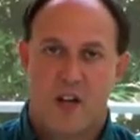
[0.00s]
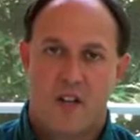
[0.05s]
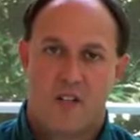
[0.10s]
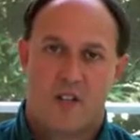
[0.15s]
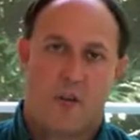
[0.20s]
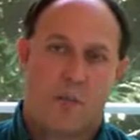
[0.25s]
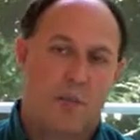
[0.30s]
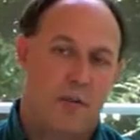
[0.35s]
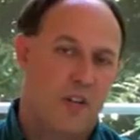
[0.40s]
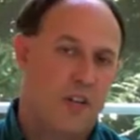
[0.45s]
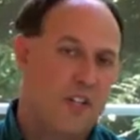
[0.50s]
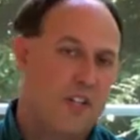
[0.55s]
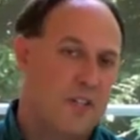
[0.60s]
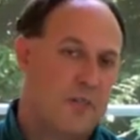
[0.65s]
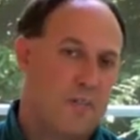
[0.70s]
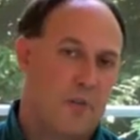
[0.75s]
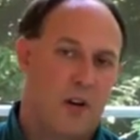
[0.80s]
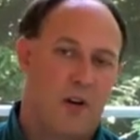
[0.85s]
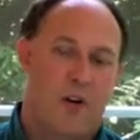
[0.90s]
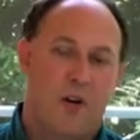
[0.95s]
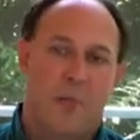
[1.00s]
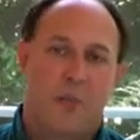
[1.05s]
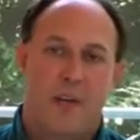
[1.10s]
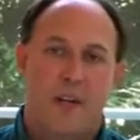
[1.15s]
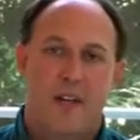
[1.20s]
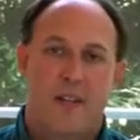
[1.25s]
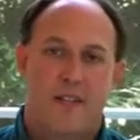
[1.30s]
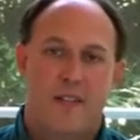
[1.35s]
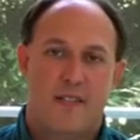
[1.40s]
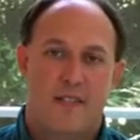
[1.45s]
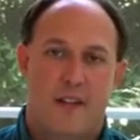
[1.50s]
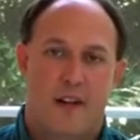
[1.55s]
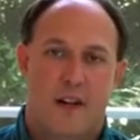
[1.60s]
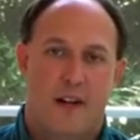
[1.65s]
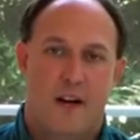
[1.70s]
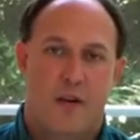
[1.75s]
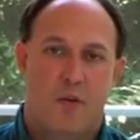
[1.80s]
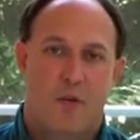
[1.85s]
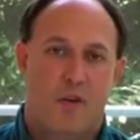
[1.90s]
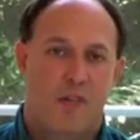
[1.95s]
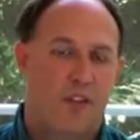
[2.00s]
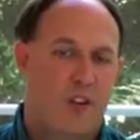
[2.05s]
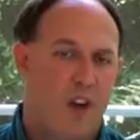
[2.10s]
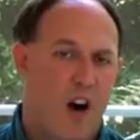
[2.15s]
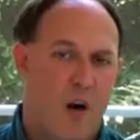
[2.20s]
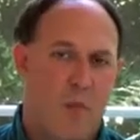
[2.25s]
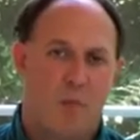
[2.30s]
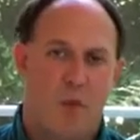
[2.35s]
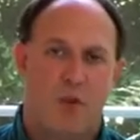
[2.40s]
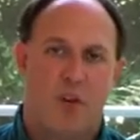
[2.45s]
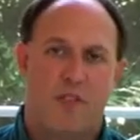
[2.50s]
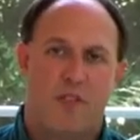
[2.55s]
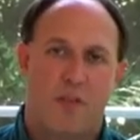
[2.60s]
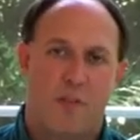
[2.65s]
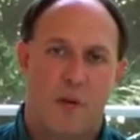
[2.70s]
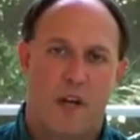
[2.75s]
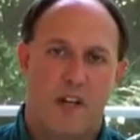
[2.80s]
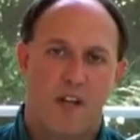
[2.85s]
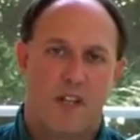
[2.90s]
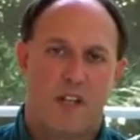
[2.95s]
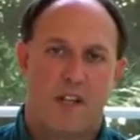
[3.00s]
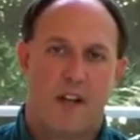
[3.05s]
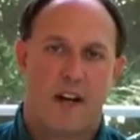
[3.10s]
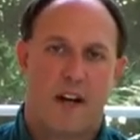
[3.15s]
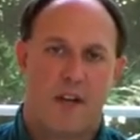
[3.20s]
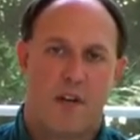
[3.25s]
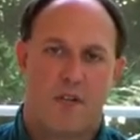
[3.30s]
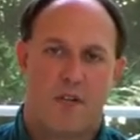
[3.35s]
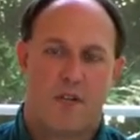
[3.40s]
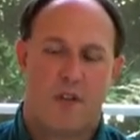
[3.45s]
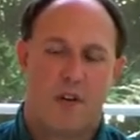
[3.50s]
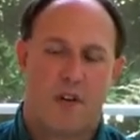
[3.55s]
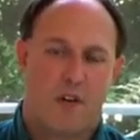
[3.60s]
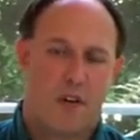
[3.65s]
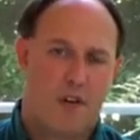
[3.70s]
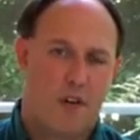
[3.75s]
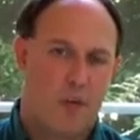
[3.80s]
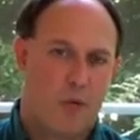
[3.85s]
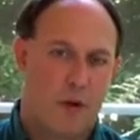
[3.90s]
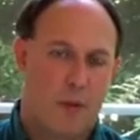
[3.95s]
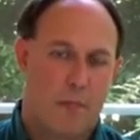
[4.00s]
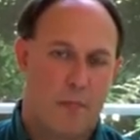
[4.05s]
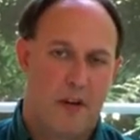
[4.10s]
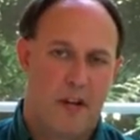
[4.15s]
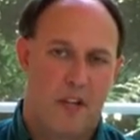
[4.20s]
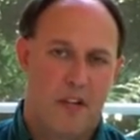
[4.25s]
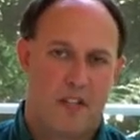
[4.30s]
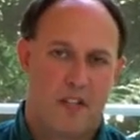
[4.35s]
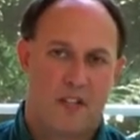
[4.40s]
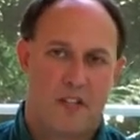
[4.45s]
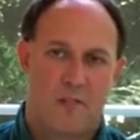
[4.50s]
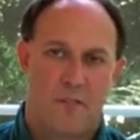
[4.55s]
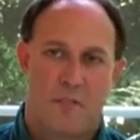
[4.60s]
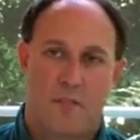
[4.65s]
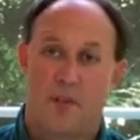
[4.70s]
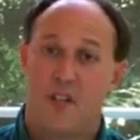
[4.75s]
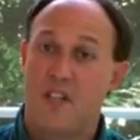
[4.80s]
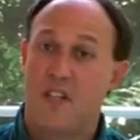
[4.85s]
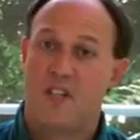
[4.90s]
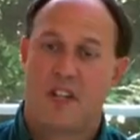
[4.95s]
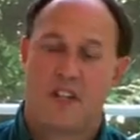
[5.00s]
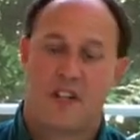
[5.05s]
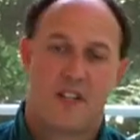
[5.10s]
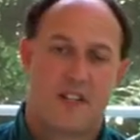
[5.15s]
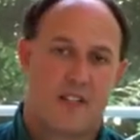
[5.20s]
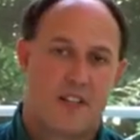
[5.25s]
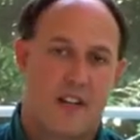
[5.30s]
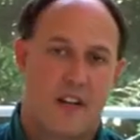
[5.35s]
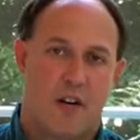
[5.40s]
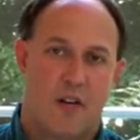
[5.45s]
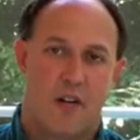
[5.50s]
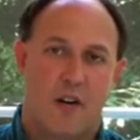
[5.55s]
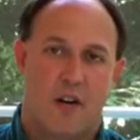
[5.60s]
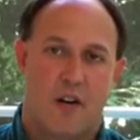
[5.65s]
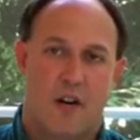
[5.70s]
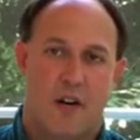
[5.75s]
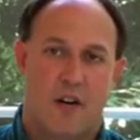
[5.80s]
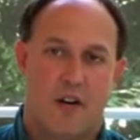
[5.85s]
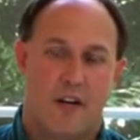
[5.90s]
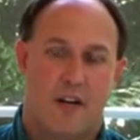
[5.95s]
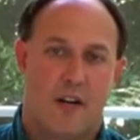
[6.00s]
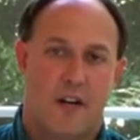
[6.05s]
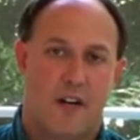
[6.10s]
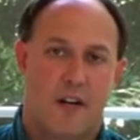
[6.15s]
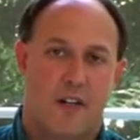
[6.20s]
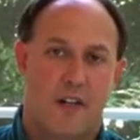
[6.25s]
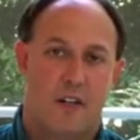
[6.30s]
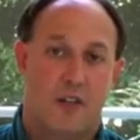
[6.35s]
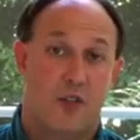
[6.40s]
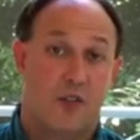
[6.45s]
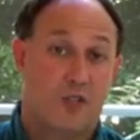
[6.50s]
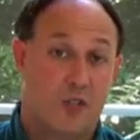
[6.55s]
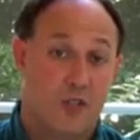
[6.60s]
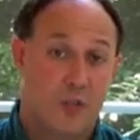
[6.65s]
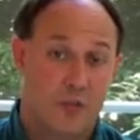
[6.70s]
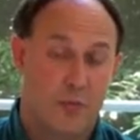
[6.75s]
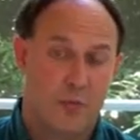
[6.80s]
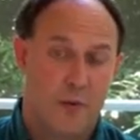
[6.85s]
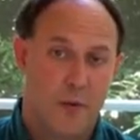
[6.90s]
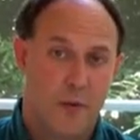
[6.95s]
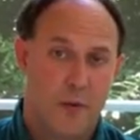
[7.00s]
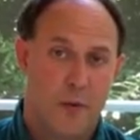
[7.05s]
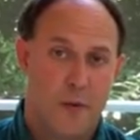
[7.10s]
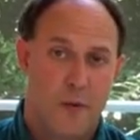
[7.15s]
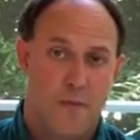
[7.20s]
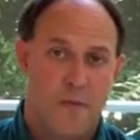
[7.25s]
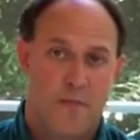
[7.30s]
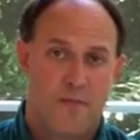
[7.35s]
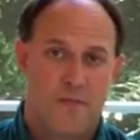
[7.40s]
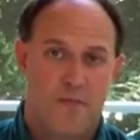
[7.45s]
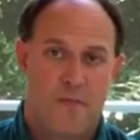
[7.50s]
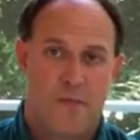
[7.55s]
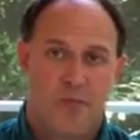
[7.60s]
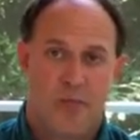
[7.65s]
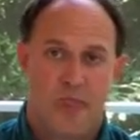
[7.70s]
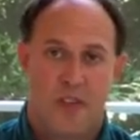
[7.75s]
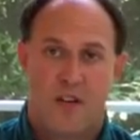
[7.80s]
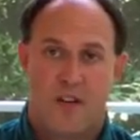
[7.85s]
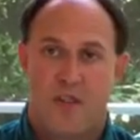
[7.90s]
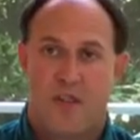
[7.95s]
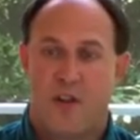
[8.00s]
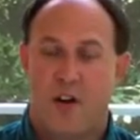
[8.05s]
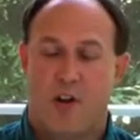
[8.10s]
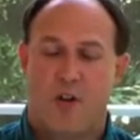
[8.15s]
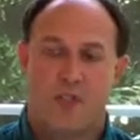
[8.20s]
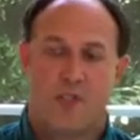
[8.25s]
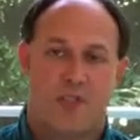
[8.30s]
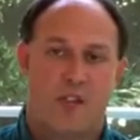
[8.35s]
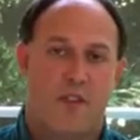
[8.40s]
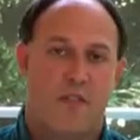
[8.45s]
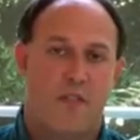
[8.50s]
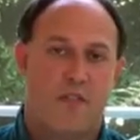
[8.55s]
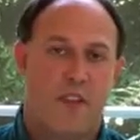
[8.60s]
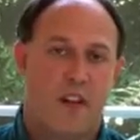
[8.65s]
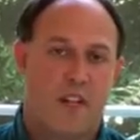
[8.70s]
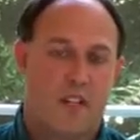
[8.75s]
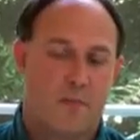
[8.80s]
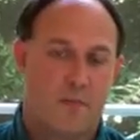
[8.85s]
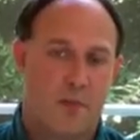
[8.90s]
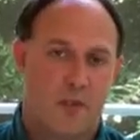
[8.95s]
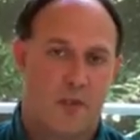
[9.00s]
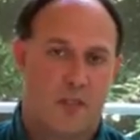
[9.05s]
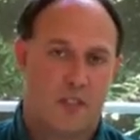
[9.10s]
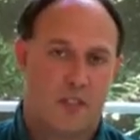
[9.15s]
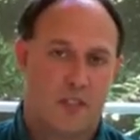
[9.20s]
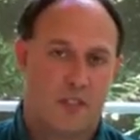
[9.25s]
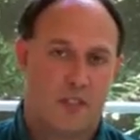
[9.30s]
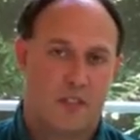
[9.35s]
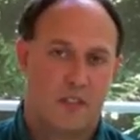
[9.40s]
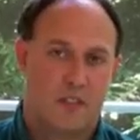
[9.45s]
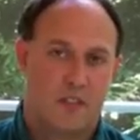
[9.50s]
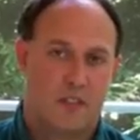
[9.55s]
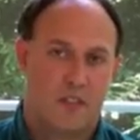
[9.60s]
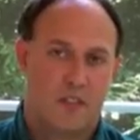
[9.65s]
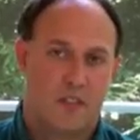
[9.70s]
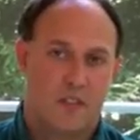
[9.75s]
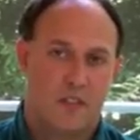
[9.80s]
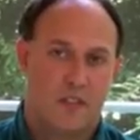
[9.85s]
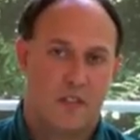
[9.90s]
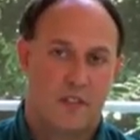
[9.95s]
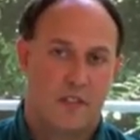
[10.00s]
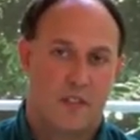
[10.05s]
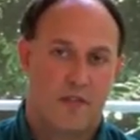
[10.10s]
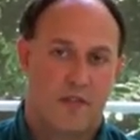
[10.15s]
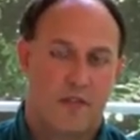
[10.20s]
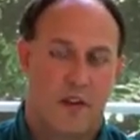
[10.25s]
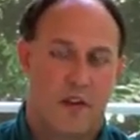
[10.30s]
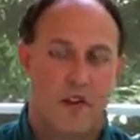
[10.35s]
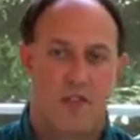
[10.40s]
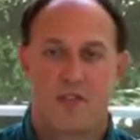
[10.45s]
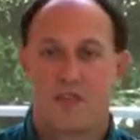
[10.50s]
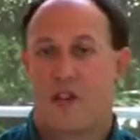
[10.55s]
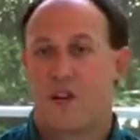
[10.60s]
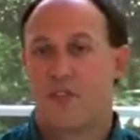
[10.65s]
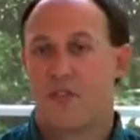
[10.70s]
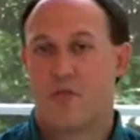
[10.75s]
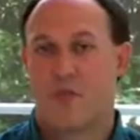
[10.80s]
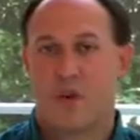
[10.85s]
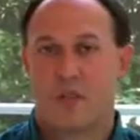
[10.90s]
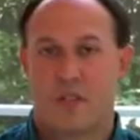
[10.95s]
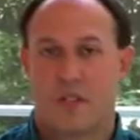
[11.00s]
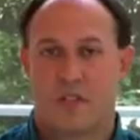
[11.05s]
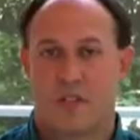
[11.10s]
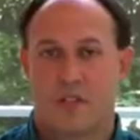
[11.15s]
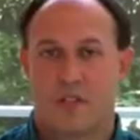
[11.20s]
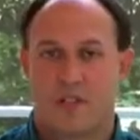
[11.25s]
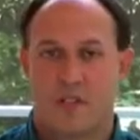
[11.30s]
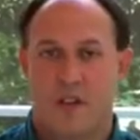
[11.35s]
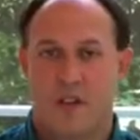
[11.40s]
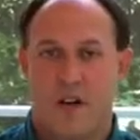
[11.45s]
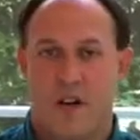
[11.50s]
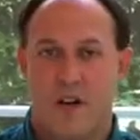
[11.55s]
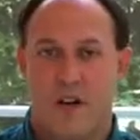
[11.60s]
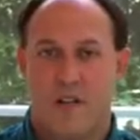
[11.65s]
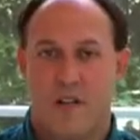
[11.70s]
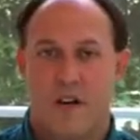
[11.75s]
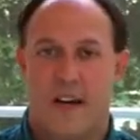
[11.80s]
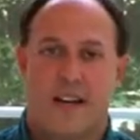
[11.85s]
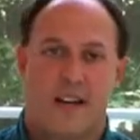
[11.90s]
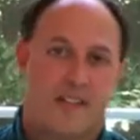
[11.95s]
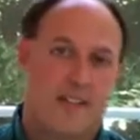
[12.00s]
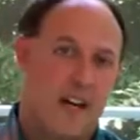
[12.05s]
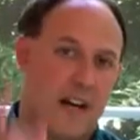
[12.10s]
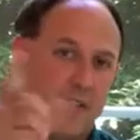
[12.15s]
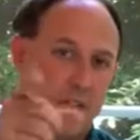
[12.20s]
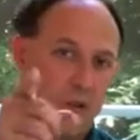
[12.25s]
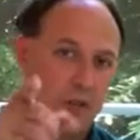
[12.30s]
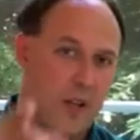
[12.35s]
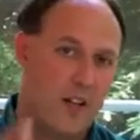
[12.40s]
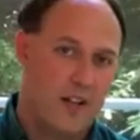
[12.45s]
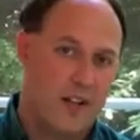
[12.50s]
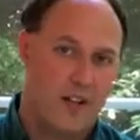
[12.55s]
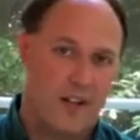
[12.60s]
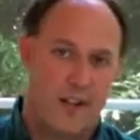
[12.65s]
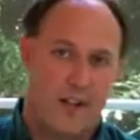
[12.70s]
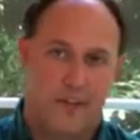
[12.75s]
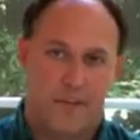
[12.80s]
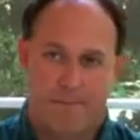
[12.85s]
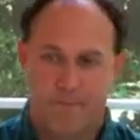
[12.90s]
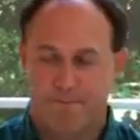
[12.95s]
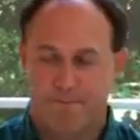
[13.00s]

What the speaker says: So please, by all means, we have a lot more information out of our web pages. Please check us out on YouTube, follow us on Facebook, and follow us on Twitter. Thanks, have a great day.